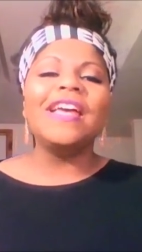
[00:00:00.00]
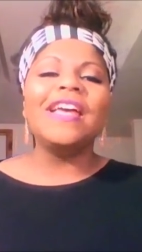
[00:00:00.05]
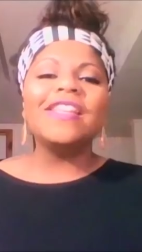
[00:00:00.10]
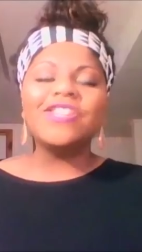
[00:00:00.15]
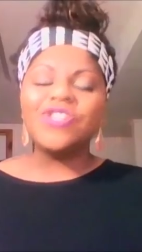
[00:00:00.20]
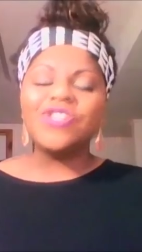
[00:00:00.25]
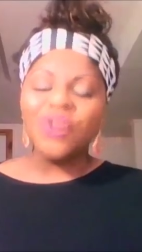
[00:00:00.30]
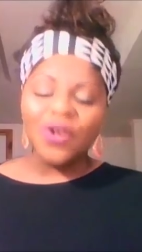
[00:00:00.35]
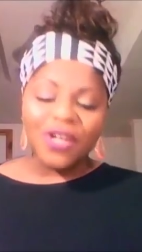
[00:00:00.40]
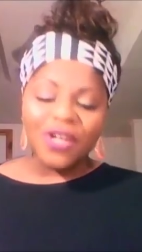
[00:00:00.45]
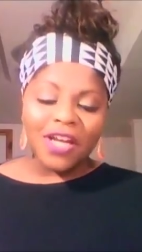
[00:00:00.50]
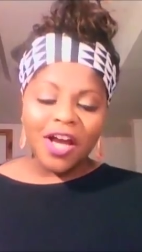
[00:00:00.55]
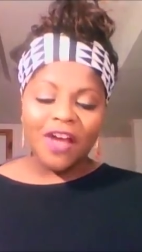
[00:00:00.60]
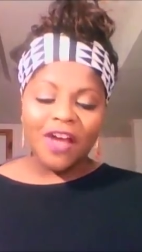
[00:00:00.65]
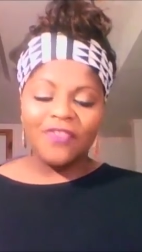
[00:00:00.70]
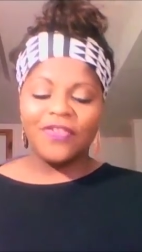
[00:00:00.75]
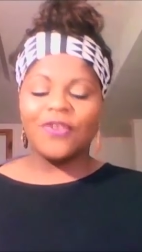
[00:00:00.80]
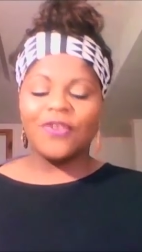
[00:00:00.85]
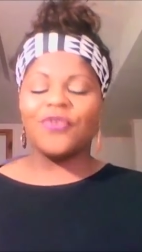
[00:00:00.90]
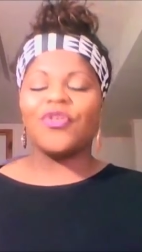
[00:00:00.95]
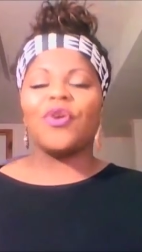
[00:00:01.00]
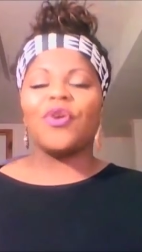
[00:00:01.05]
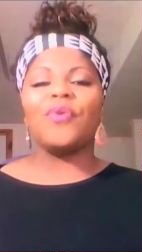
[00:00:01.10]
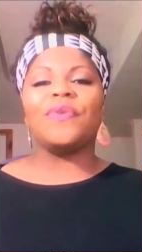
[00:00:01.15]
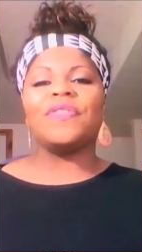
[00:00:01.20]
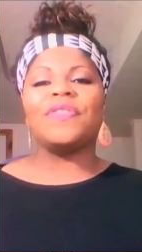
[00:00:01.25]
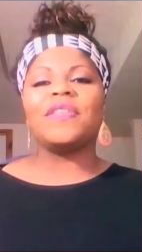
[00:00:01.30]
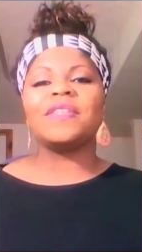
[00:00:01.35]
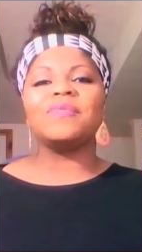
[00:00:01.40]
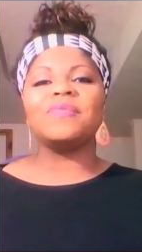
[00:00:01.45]
Starting starting off here, though,
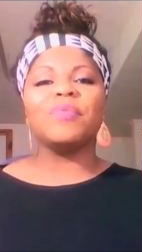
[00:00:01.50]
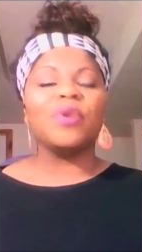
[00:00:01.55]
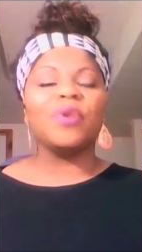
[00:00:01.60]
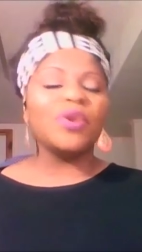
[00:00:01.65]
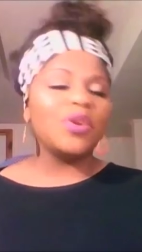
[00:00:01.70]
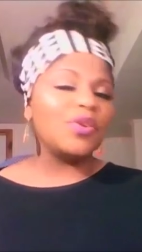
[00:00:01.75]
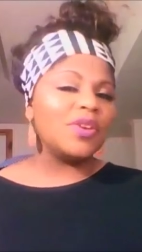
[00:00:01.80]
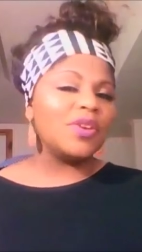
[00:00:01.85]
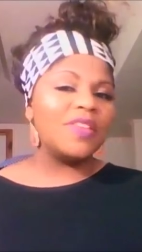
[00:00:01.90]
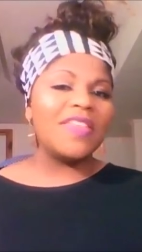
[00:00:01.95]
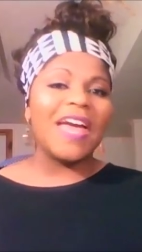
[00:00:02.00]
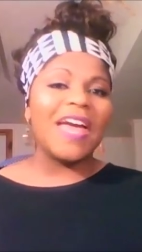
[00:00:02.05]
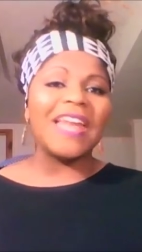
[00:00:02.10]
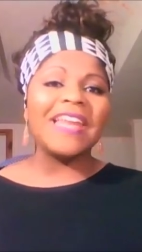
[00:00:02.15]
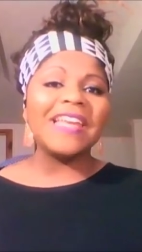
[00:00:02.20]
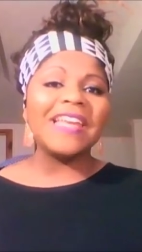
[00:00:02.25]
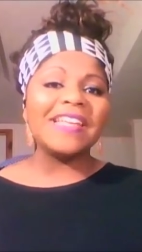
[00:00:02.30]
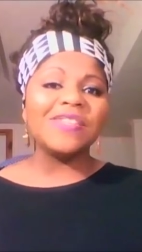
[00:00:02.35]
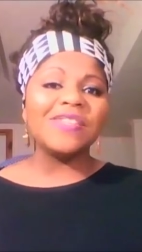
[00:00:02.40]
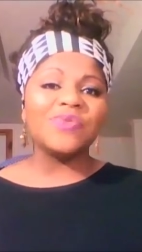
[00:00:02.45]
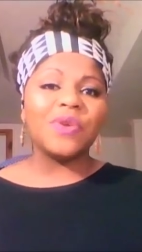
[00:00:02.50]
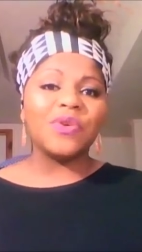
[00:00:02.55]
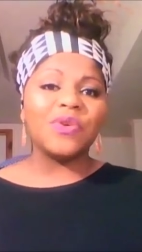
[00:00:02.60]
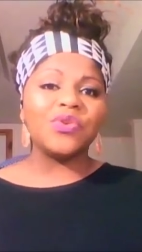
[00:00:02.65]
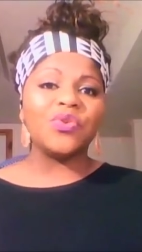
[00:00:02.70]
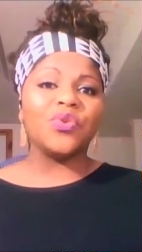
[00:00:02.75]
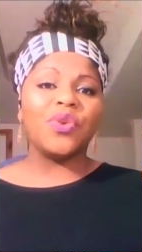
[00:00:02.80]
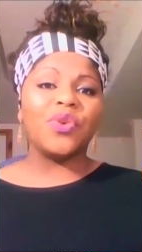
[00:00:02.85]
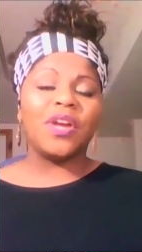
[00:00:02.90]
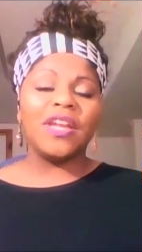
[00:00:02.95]
with this Mercury that is
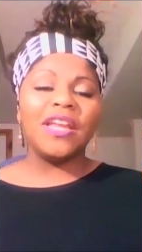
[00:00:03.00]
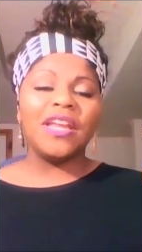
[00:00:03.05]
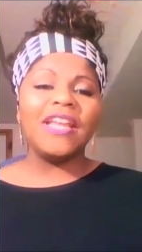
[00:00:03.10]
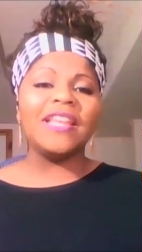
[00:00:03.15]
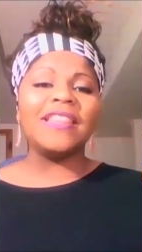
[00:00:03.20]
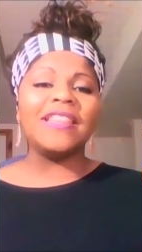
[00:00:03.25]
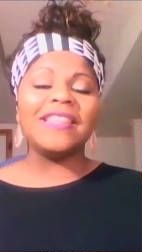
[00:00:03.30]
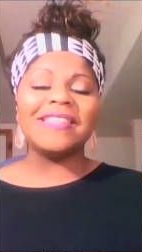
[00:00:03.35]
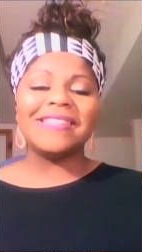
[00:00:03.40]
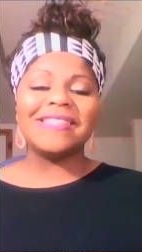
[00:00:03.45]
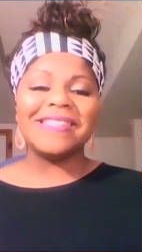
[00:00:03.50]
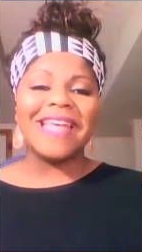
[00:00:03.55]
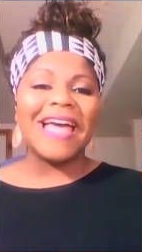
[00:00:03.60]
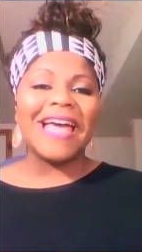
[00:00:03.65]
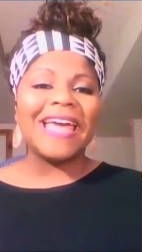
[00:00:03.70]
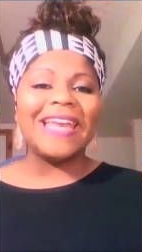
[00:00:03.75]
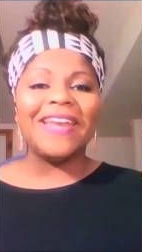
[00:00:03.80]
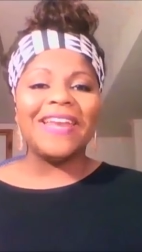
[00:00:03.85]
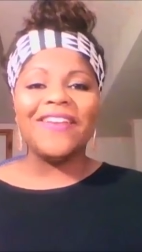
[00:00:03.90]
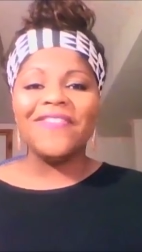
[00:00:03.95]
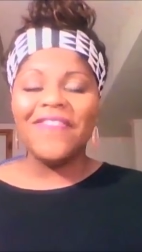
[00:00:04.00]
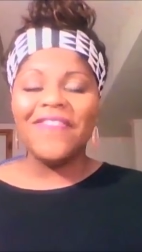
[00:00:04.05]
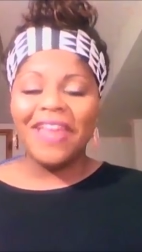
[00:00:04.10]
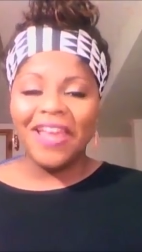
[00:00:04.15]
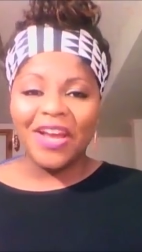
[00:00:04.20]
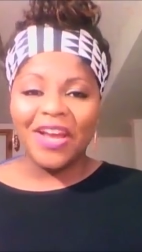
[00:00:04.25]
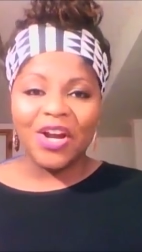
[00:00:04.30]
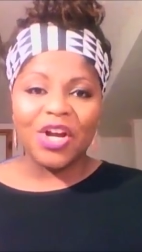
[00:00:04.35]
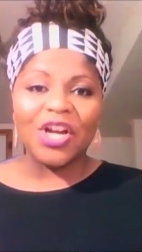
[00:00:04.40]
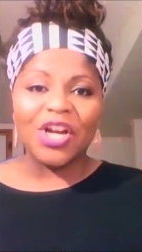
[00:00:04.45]
retrograde in the sign of
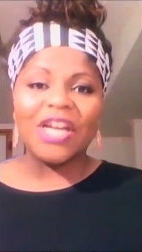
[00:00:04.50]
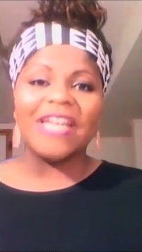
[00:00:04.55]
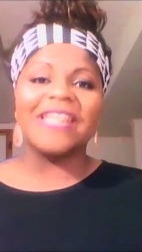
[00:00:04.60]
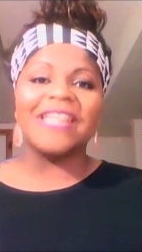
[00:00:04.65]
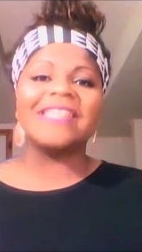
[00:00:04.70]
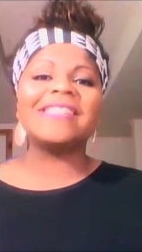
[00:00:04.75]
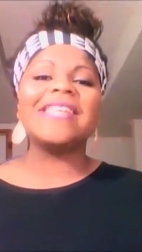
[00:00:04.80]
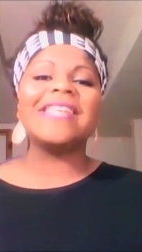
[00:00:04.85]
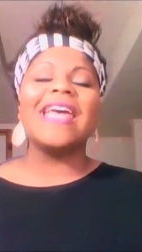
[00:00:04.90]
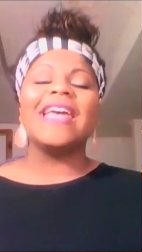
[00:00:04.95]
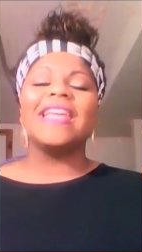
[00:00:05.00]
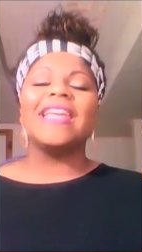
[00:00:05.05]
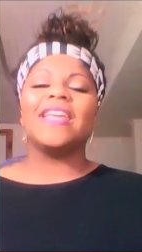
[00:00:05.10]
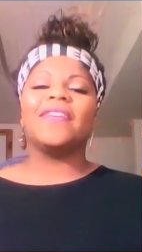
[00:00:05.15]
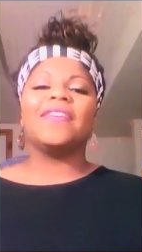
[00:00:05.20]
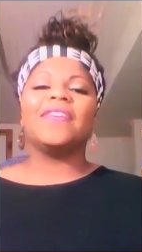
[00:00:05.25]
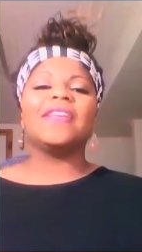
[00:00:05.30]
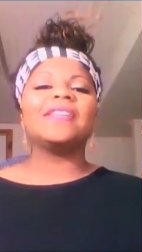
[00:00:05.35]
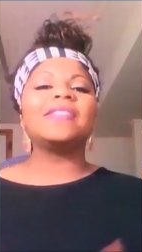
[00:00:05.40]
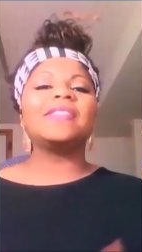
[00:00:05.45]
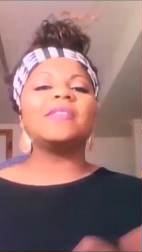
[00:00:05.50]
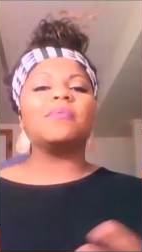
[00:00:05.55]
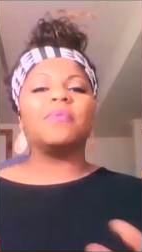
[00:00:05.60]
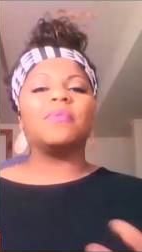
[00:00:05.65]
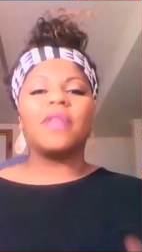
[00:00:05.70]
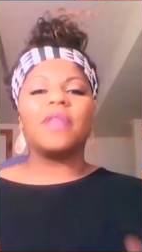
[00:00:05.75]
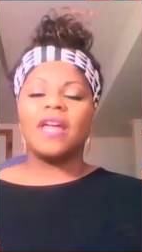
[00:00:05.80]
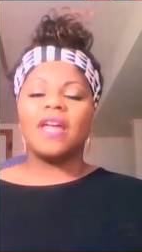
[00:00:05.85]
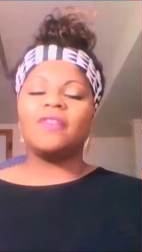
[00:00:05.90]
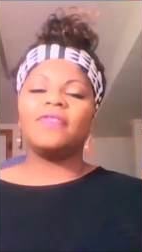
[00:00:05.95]
Aries, giving some
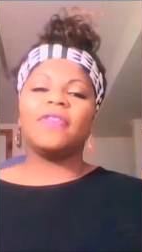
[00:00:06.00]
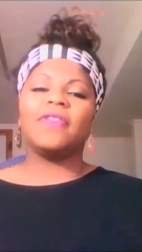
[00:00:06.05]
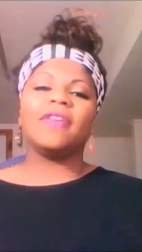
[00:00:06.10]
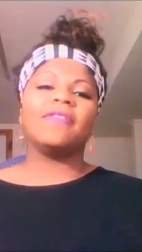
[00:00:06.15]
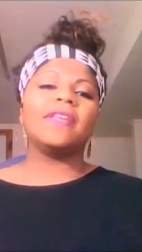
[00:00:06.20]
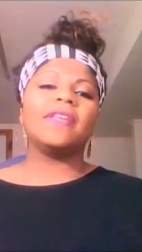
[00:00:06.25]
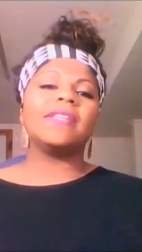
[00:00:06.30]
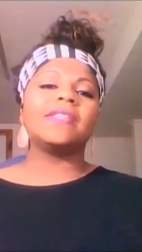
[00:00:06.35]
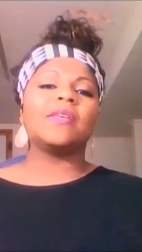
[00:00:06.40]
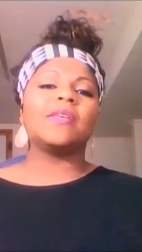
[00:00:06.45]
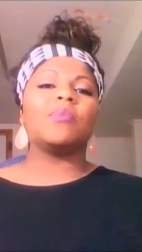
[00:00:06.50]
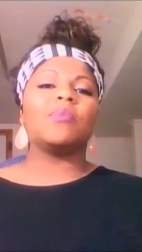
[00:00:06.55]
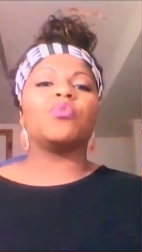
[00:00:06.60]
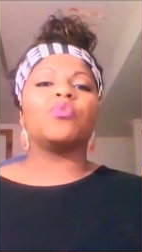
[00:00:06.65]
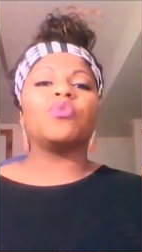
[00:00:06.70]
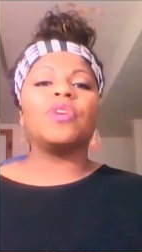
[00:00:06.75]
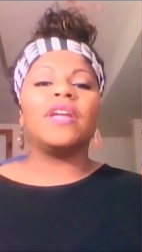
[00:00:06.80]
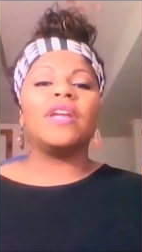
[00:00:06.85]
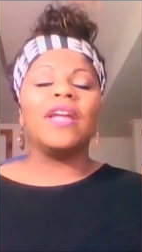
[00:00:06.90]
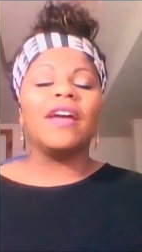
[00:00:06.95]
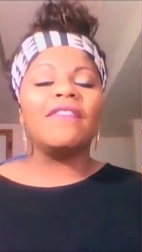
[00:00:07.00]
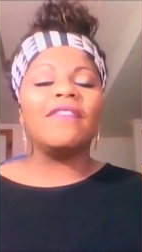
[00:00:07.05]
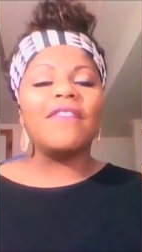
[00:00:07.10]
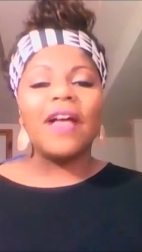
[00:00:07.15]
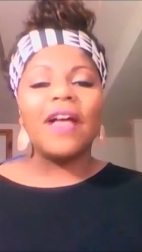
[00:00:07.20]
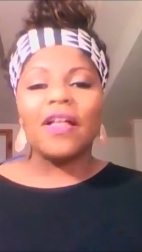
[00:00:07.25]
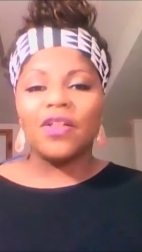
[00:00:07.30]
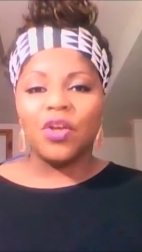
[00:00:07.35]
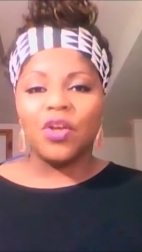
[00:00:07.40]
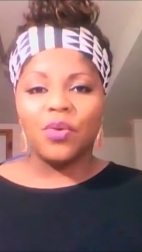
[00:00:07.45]
life, giving some
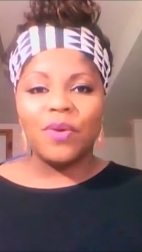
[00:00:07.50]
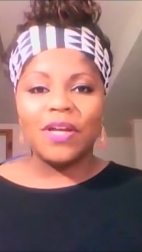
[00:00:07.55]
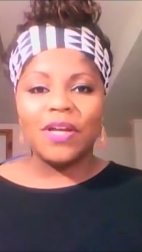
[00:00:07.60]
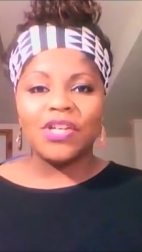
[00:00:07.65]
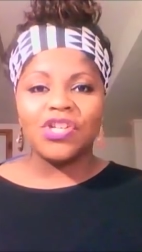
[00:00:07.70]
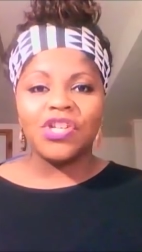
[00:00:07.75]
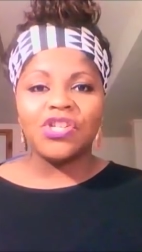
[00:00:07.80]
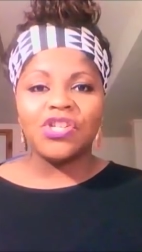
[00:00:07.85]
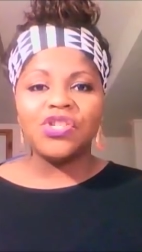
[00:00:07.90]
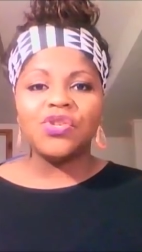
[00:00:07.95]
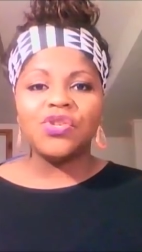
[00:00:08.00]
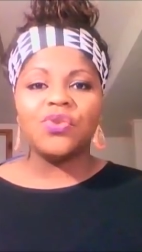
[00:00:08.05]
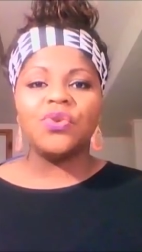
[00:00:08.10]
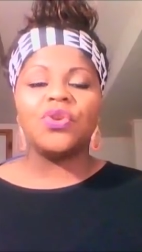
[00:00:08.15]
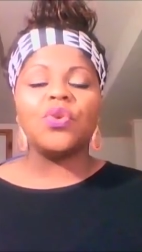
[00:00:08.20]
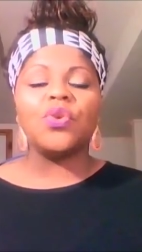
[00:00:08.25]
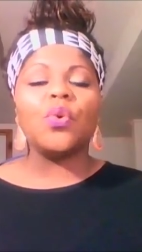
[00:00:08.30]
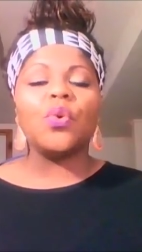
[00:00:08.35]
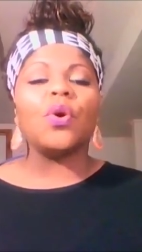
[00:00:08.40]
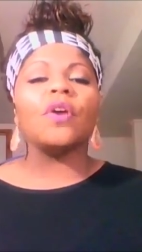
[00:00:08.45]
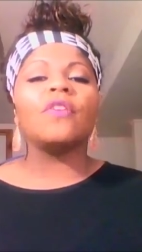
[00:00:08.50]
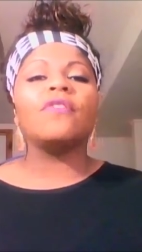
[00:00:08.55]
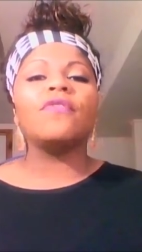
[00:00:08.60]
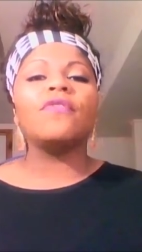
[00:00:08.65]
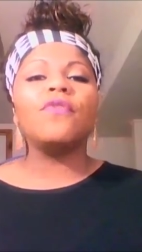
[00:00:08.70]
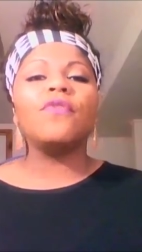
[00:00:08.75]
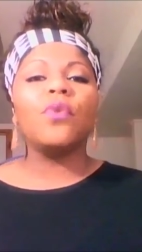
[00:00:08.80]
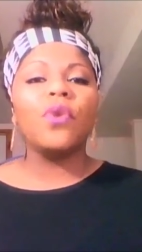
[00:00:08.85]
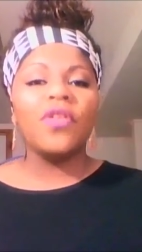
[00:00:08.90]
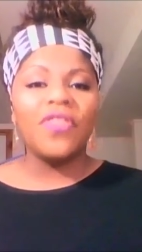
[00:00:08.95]
re-evaluation to your
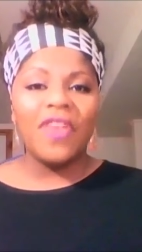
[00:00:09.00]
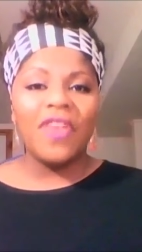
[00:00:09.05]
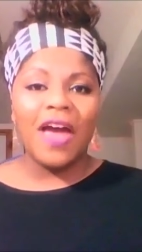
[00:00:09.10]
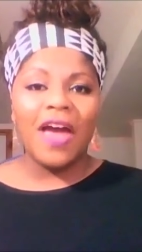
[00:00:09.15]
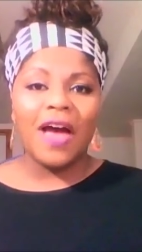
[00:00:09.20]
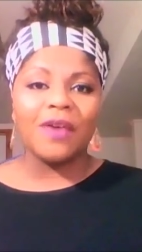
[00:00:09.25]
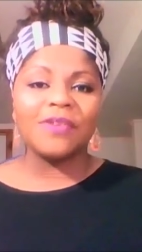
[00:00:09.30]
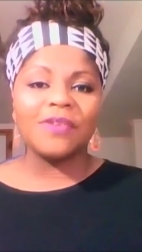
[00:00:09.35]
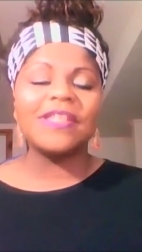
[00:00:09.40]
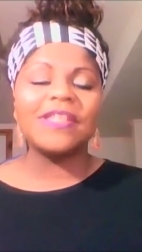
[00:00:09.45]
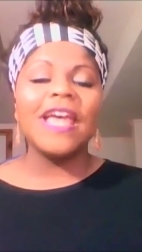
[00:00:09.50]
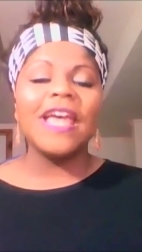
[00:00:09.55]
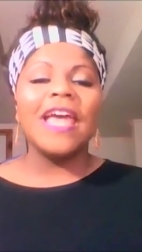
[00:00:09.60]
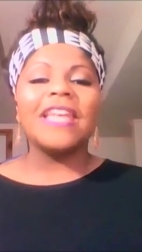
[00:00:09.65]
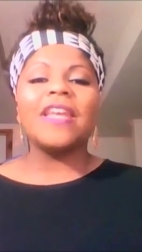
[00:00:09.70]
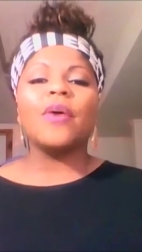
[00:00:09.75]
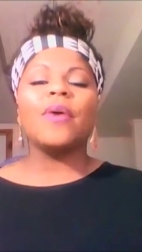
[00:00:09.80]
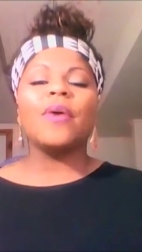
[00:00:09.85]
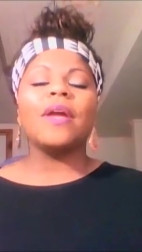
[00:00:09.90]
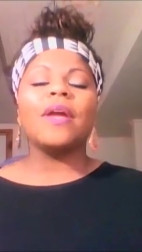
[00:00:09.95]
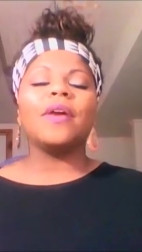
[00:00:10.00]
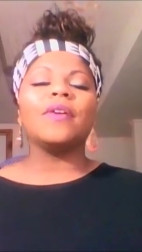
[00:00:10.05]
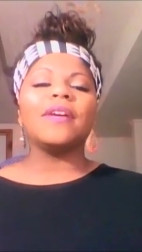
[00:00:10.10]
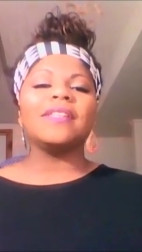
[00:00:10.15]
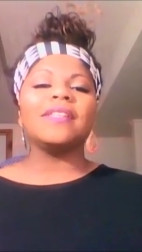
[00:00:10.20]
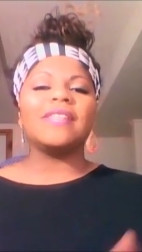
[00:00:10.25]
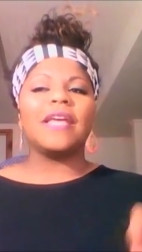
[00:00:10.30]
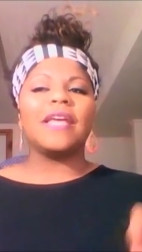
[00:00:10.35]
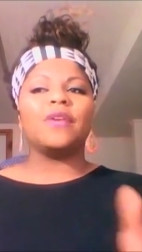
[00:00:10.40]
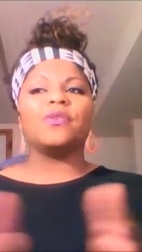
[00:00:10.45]
fourth house. Now,
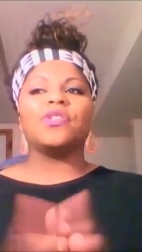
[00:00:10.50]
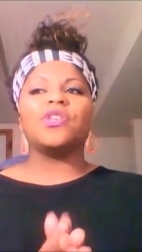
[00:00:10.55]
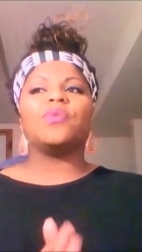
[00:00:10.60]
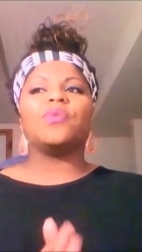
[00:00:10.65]
Aries energy